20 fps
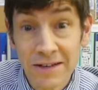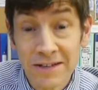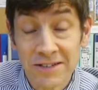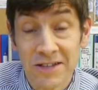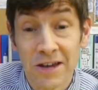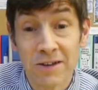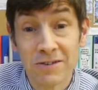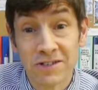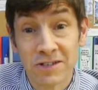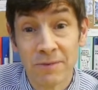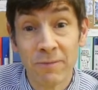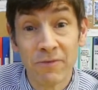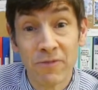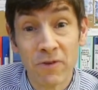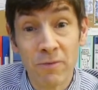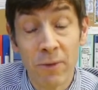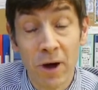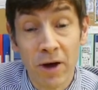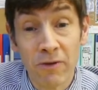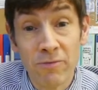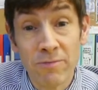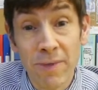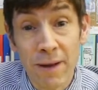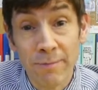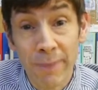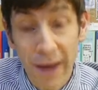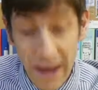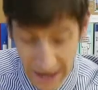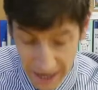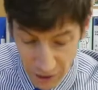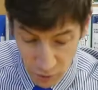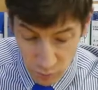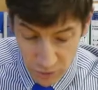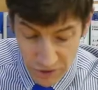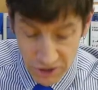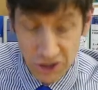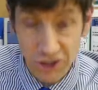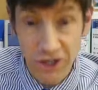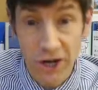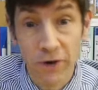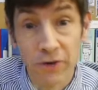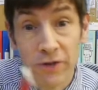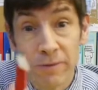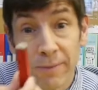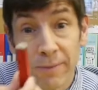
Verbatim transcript: So some of you might remember how we show the